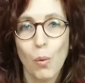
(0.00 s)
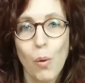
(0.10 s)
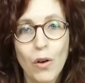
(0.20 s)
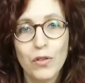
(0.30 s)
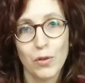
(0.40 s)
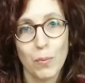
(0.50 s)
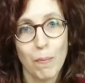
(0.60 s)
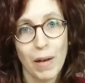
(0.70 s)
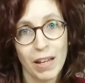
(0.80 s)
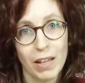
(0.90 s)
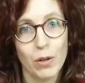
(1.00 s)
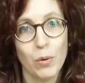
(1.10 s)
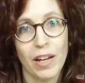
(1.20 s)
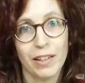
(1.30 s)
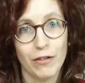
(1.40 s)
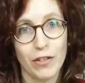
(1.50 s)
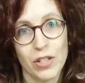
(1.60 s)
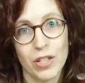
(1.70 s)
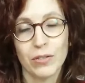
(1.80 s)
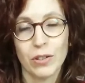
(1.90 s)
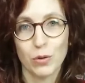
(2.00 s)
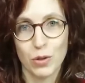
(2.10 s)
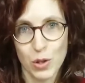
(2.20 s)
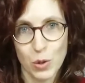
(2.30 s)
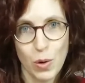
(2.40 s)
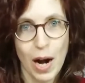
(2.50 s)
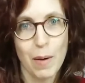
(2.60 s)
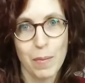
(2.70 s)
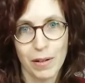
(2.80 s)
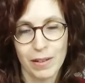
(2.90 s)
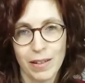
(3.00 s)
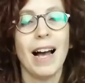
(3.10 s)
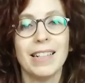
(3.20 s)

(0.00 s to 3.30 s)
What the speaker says: won't make you an efficient transcriber.